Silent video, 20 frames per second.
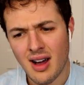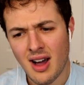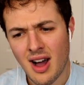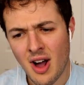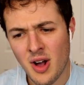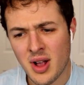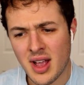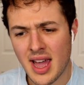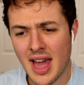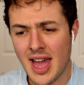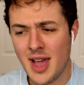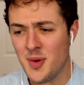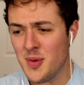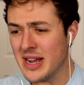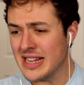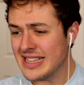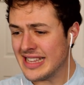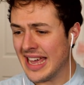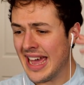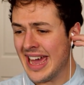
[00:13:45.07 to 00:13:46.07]
Okay,
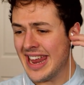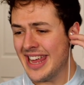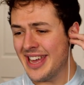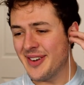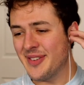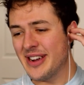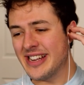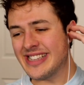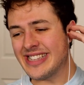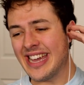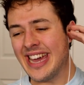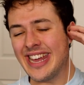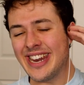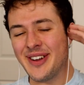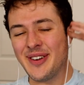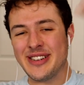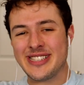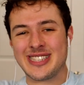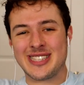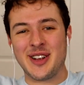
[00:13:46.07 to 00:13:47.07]
we did it! We did
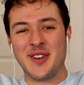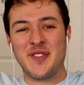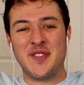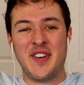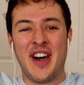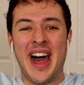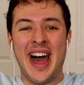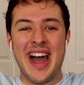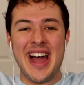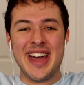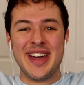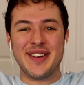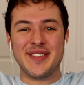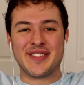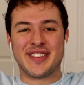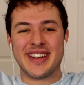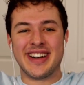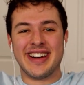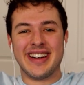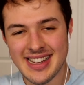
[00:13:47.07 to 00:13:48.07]
it! We
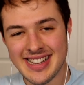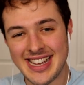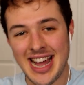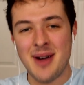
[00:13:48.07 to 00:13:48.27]
survived!